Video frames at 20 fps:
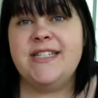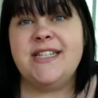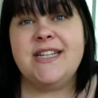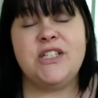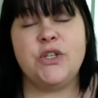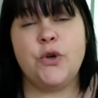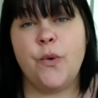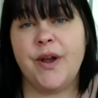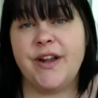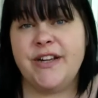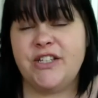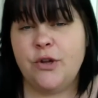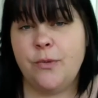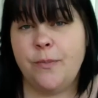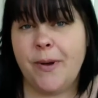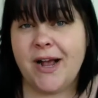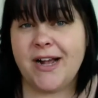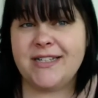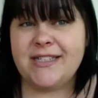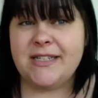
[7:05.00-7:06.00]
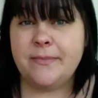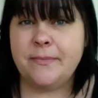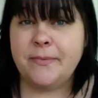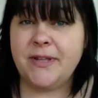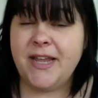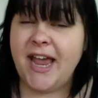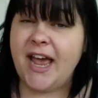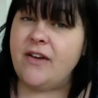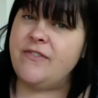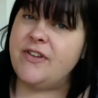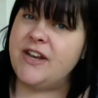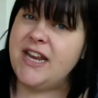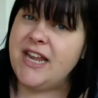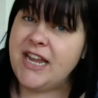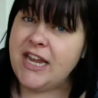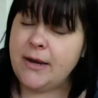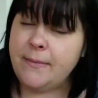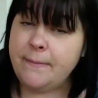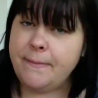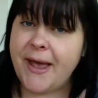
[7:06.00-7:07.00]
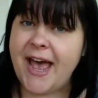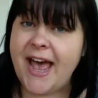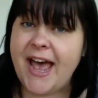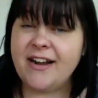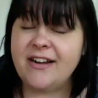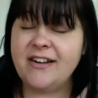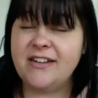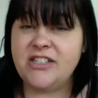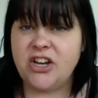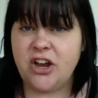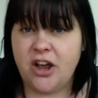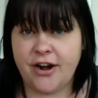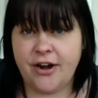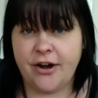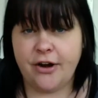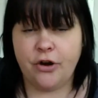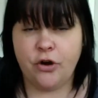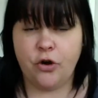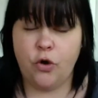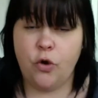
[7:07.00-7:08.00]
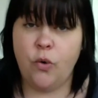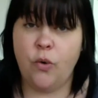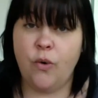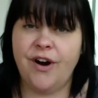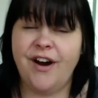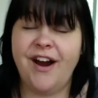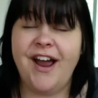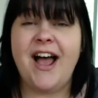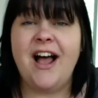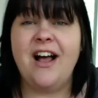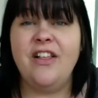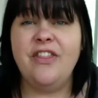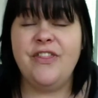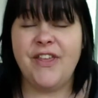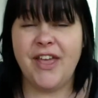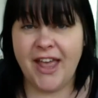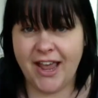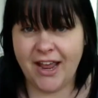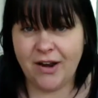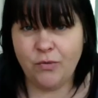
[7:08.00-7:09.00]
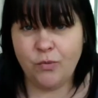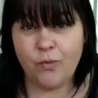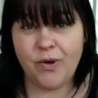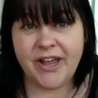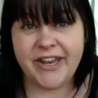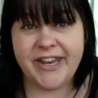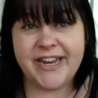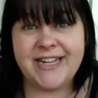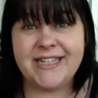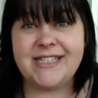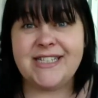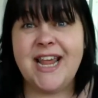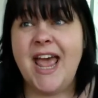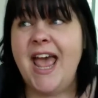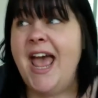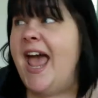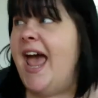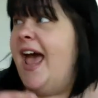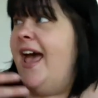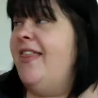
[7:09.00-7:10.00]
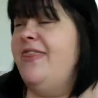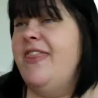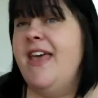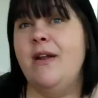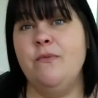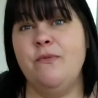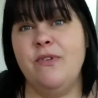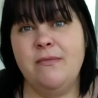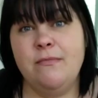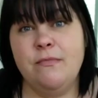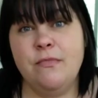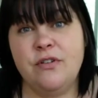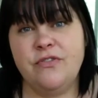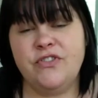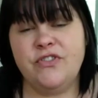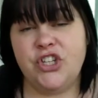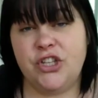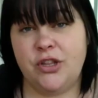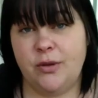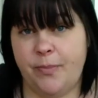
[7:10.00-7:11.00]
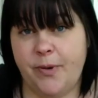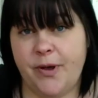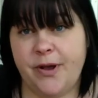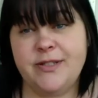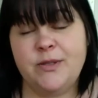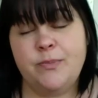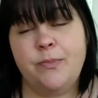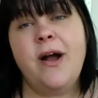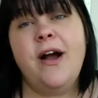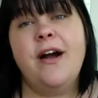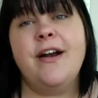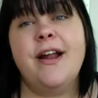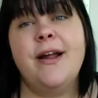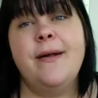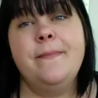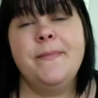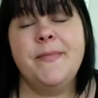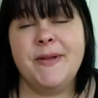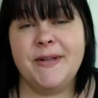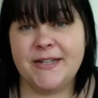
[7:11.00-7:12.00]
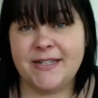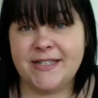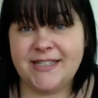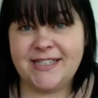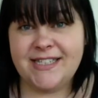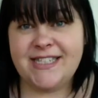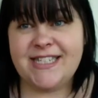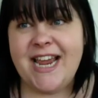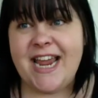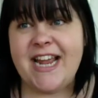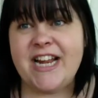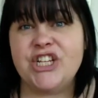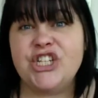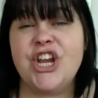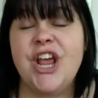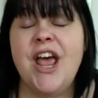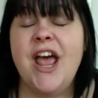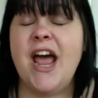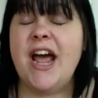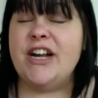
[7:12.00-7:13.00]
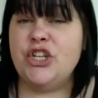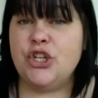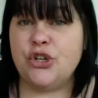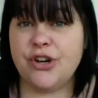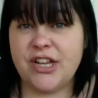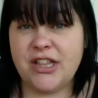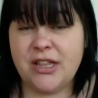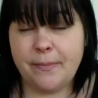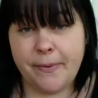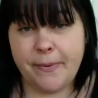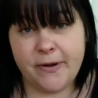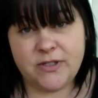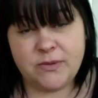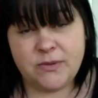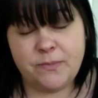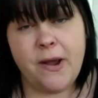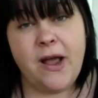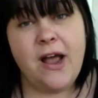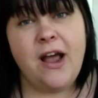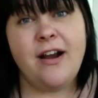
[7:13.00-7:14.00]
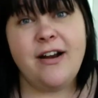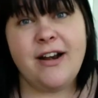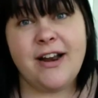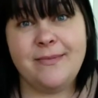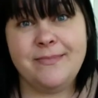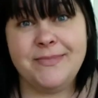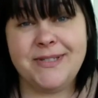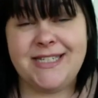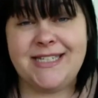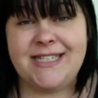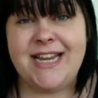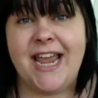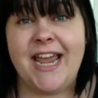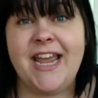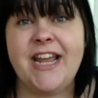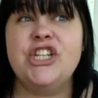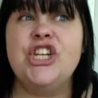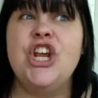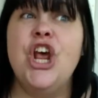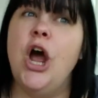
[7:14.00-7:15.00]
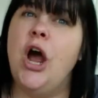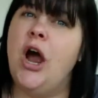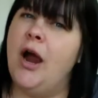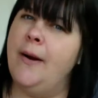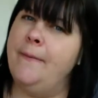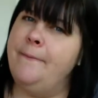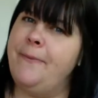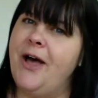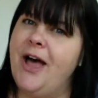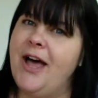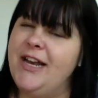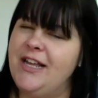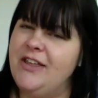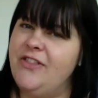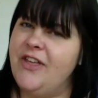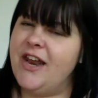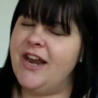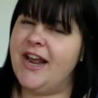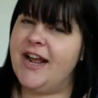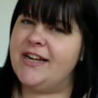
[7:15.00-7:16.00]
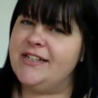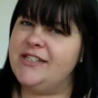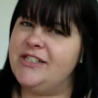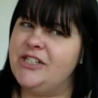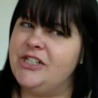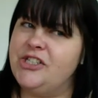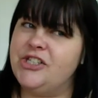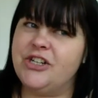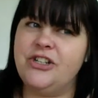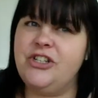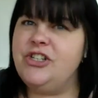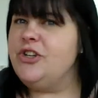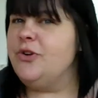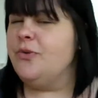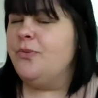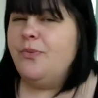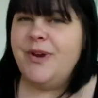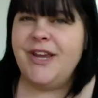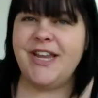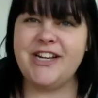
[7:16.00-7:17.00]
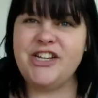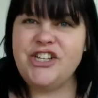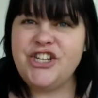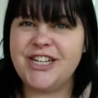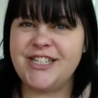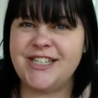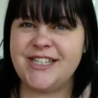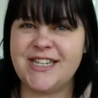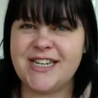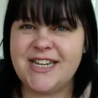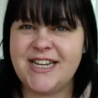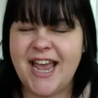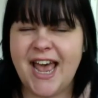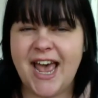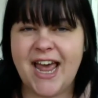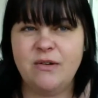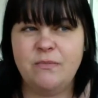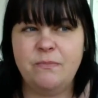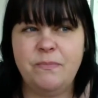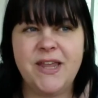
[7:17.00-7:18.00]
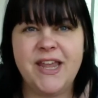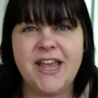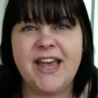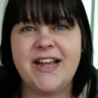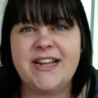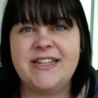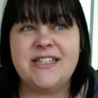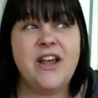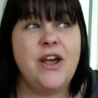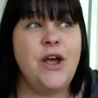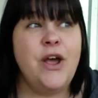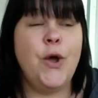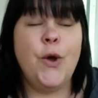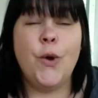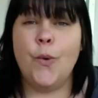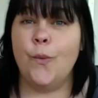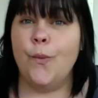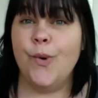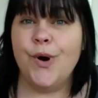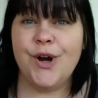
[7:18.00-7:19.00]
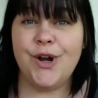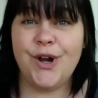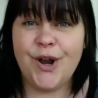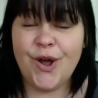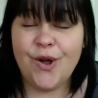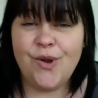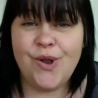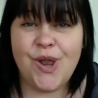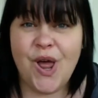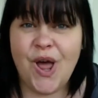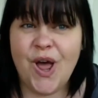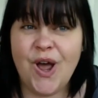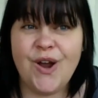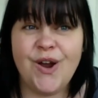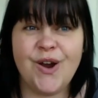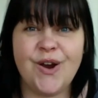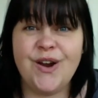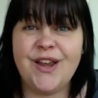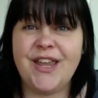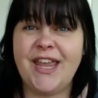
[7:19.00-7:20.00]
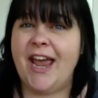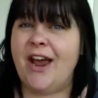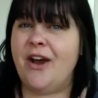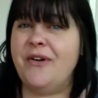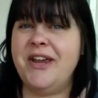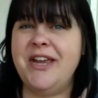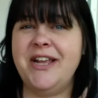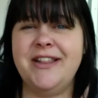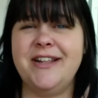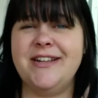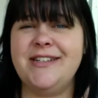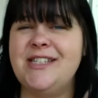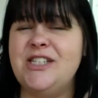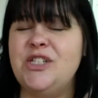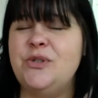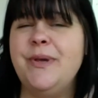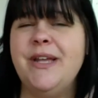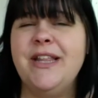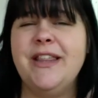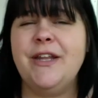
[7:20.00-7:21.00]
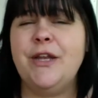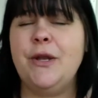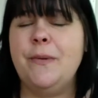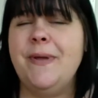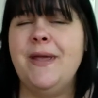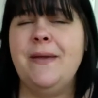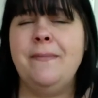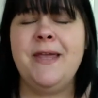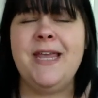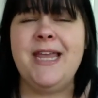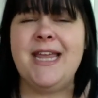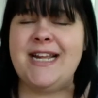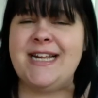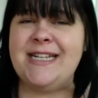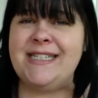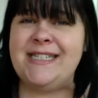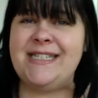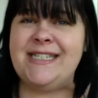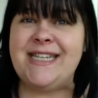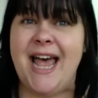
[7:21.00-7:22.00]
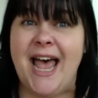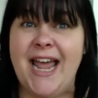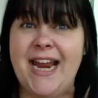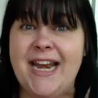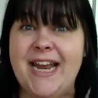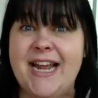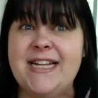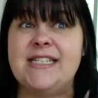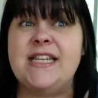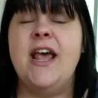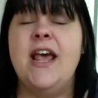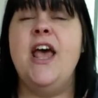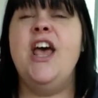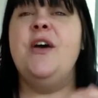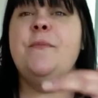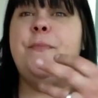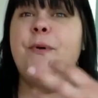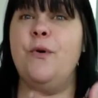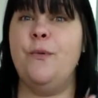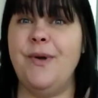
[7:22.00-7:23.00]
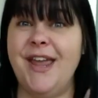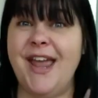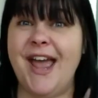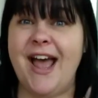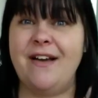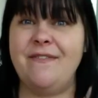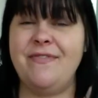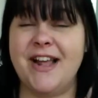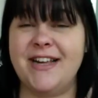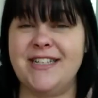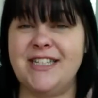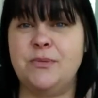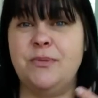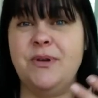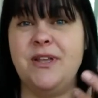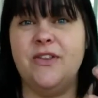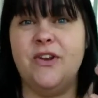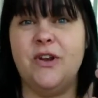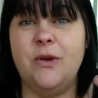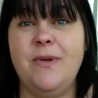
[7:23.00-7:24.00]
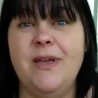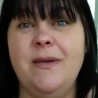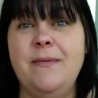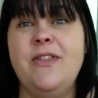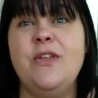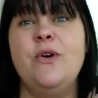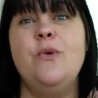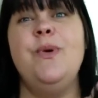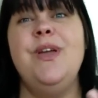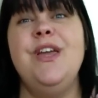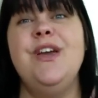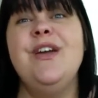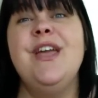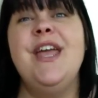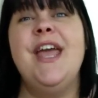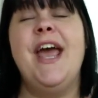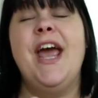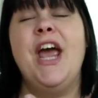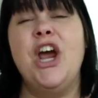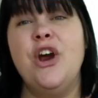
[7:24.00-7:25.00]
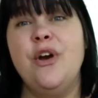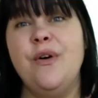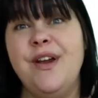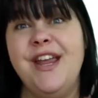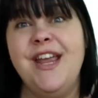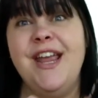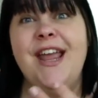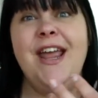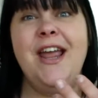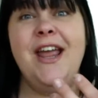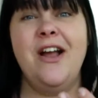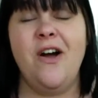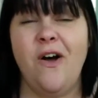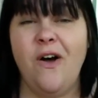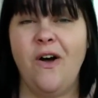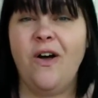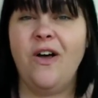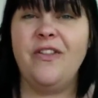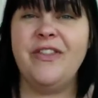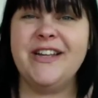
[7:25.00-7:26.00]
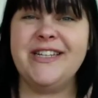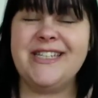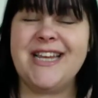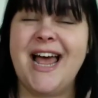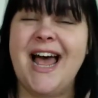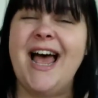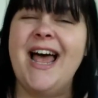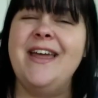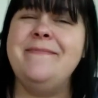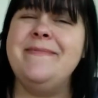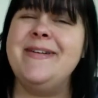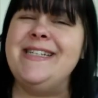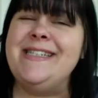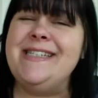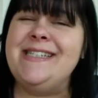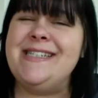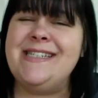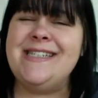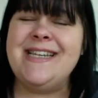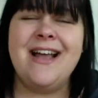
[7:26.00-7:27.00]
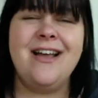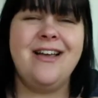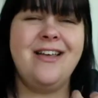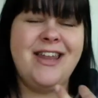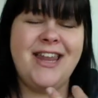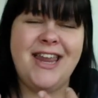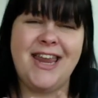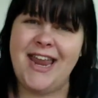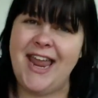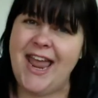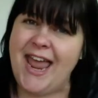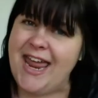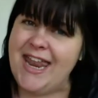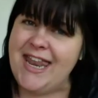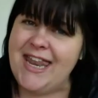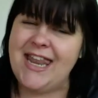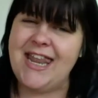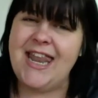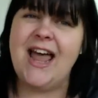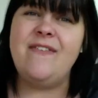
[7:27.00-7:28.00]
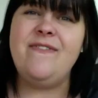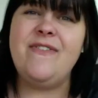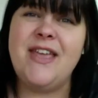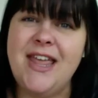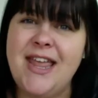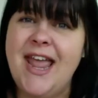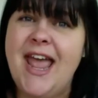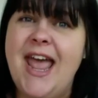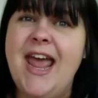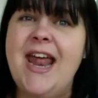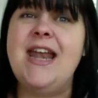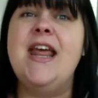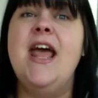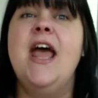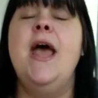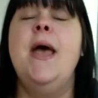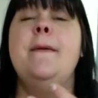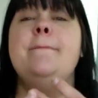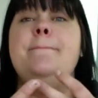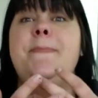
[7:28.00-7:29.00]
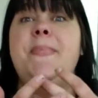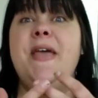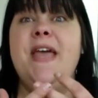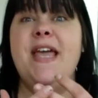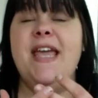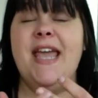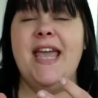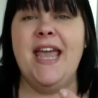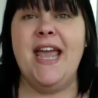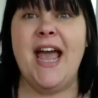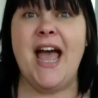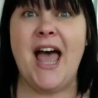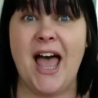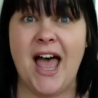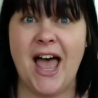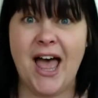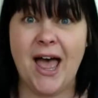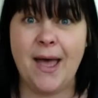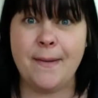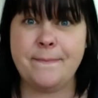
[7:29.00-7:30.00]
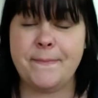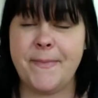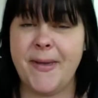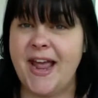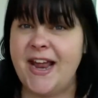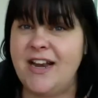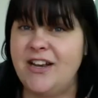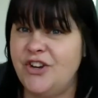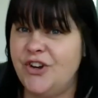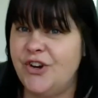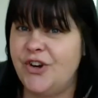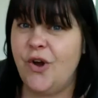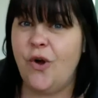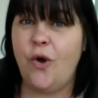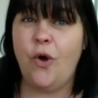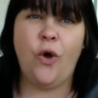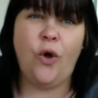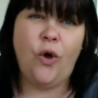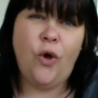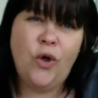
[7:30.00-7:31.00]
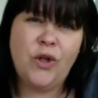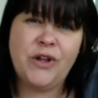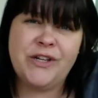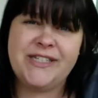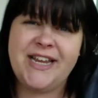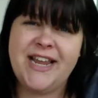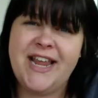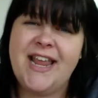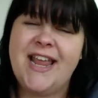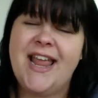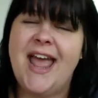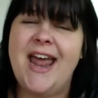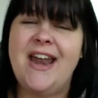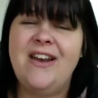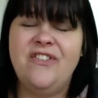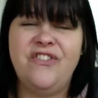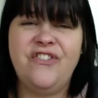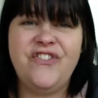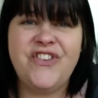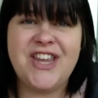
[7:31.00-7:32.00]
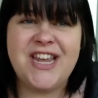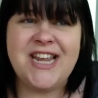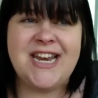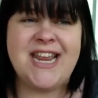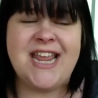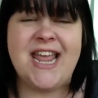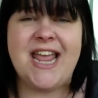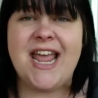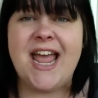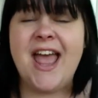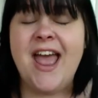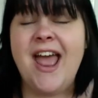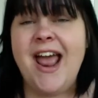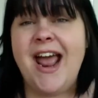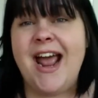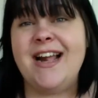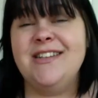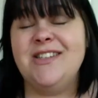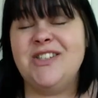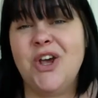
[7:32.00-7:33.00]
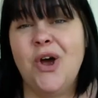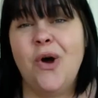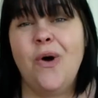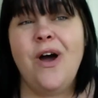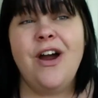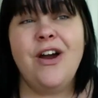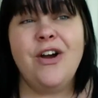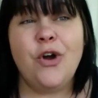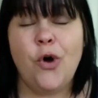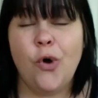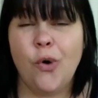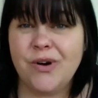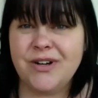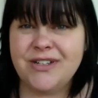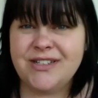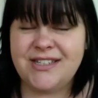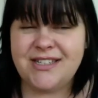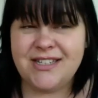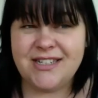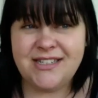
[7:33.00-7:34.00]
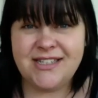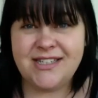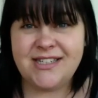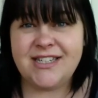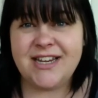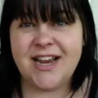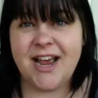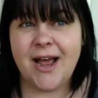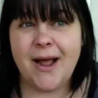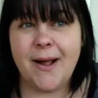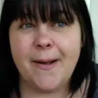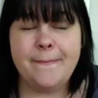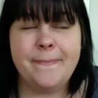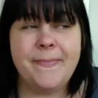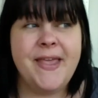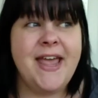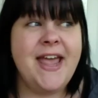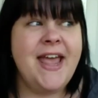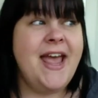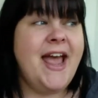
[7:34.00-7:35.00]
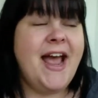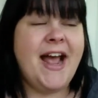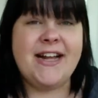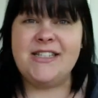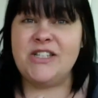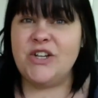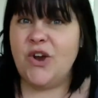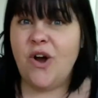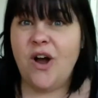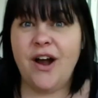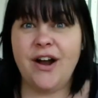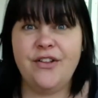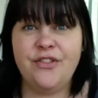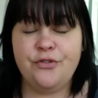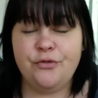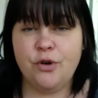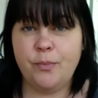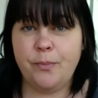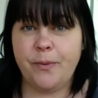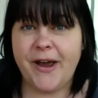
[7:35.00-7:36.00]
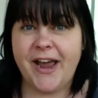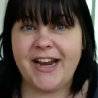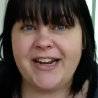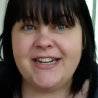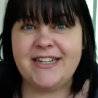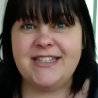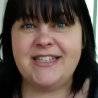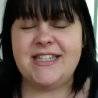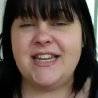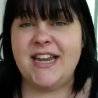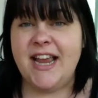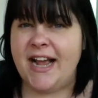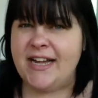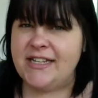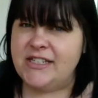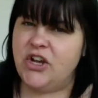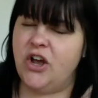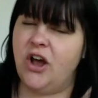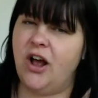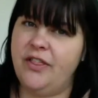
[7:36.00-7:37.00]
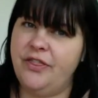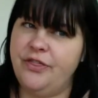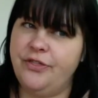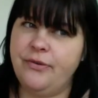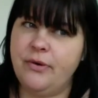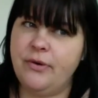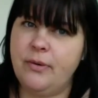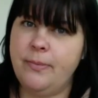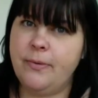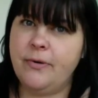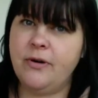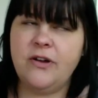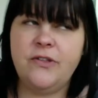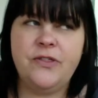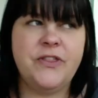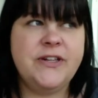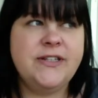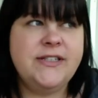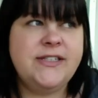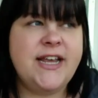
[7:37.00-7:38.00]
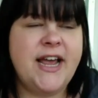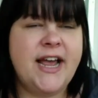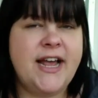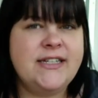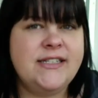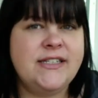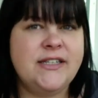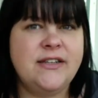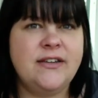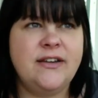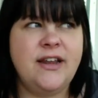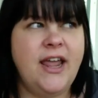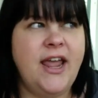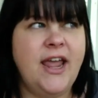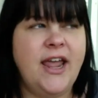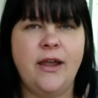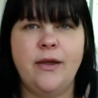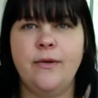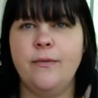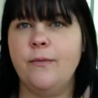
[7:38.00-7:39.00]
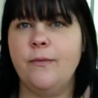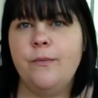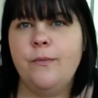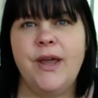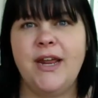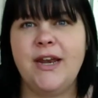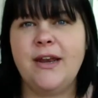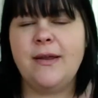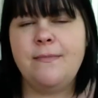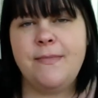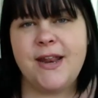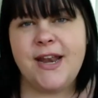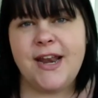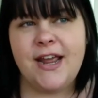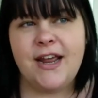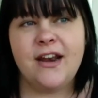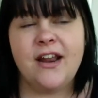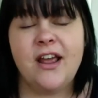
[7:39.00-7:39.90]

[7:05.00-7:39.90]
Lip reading: that's going to possibly have an impact on our core health and wellness. And then we move to the postpartum stage. And during the postpartum stage, our body then has to start to readjust again, because we're no longer carrying this sweet little baby inside us, but we have that sweet little baby that we are carrying all the time and snuggling and loving and picking up and, you know, holding and feeding. And so our core system has gone through pregnancy, has gone through birth, and says, hey, wait a minute.